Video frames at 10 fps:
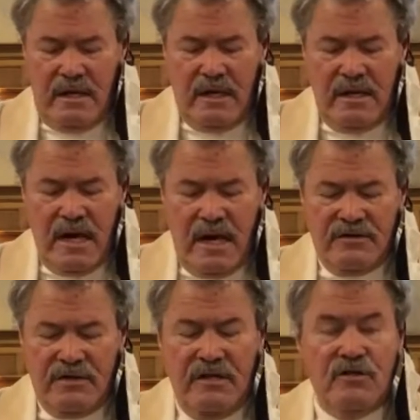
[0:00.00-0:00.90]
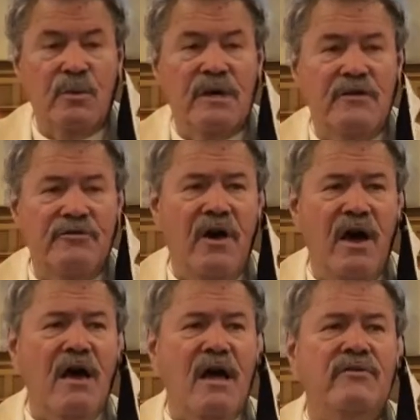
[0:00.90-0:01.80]
in
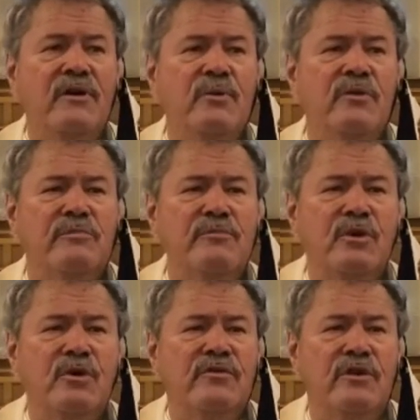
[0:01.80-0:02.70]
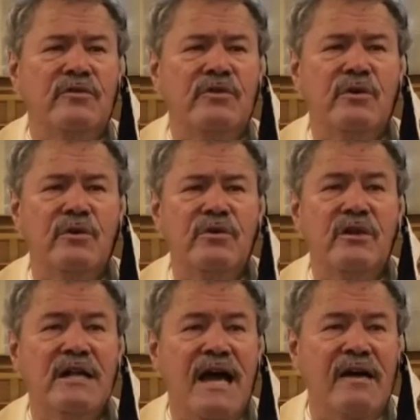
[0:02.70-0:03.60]
1925, it was moved to the
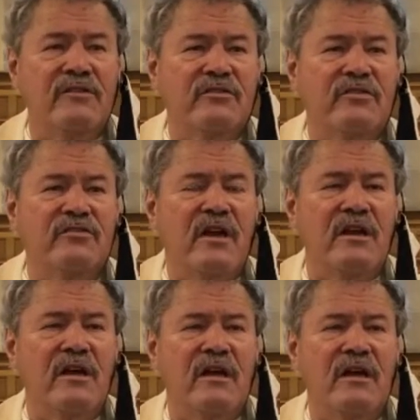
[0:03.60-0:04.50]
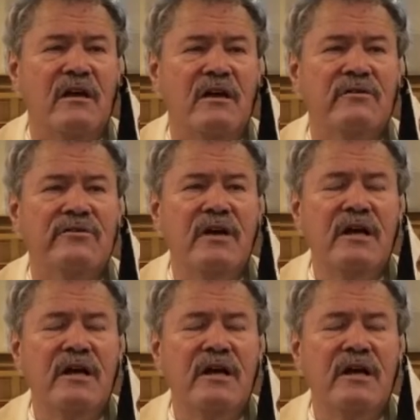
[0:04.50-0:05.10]
last Sunday of